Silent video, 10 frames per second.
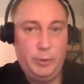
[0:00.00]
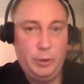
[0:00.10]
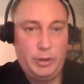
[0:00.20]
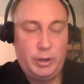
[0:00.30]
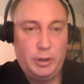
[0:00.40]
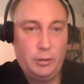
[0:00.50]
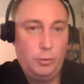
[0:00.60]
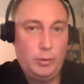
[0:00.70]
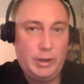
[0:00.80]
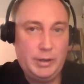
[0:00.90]
You can
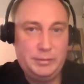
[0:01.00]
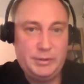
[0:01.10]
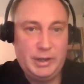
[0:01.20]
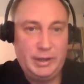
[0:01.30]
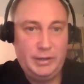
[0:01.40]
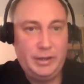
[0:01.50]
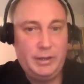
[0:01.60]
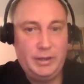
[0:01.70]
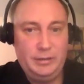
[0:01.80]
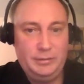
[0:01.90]
go and select
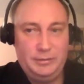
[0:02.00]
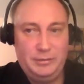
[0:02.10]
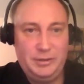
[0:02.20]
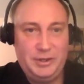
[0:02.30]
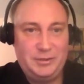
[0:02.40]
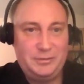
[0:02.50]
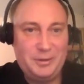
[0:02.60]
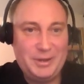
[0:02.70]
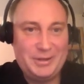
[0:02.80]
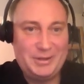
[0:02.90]
any
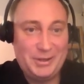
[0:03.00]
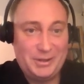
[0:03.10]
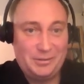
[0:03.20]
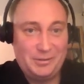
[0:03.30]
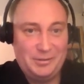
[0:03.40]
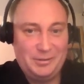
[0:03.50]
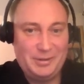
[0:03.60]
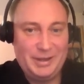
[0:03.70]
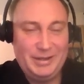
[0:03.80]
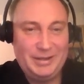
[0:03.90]
distro-less distro,
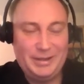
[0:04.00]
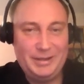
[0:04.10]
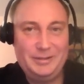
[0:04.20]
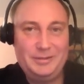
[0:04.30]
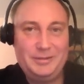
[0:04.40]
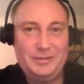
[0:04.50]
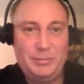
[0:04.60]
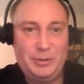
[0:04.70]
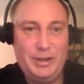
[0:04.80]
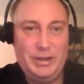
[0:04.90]
right?
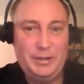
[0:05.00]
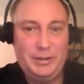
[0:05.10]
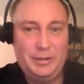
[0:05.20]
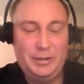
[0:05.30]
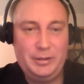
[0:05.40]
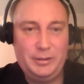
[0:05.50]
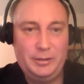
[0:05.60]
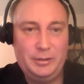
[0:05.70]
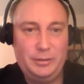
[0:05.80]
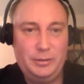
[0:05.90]
Provided
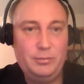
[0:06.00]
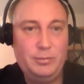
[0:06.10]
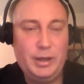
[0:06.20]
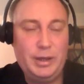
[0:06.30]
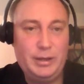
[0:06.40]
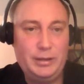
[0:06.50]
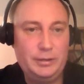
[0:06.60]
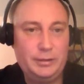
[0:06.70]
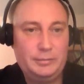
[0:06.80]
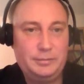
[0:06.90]
to you by
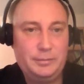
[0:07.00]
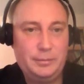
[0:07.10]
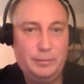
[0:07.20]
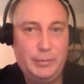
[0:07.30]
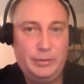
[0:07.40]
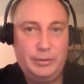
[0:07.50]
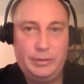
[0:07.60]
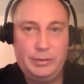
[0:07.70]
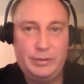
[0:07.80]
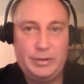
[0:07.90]
a
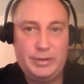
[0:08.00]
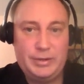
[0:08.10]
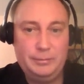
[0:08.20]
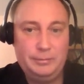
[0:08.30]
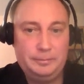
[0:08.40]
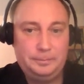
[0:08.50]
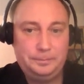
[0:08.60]
built system.